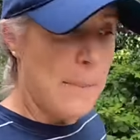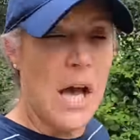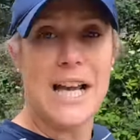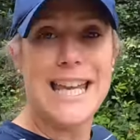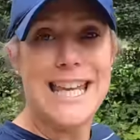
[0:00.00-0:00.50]

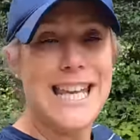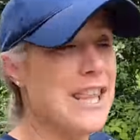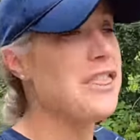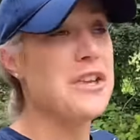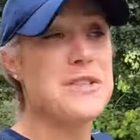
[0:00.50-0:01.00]
perky,
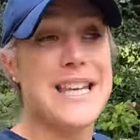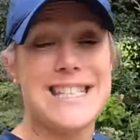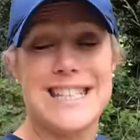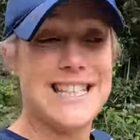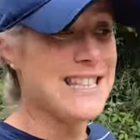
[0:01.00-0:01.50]

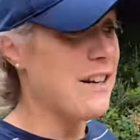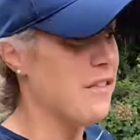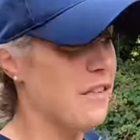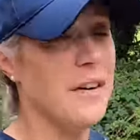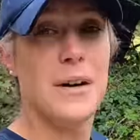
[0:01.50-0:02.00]
enthusiastic
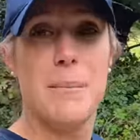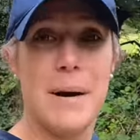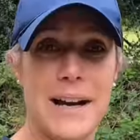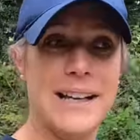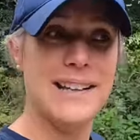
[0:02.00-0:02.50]
self
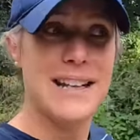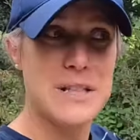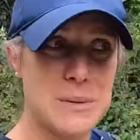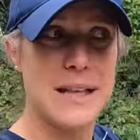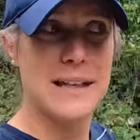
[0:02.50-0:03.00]
by
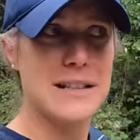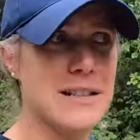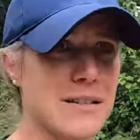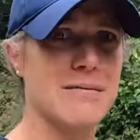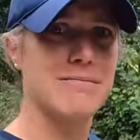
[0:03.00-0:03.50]
next
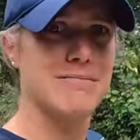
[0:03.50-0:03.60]
weekend.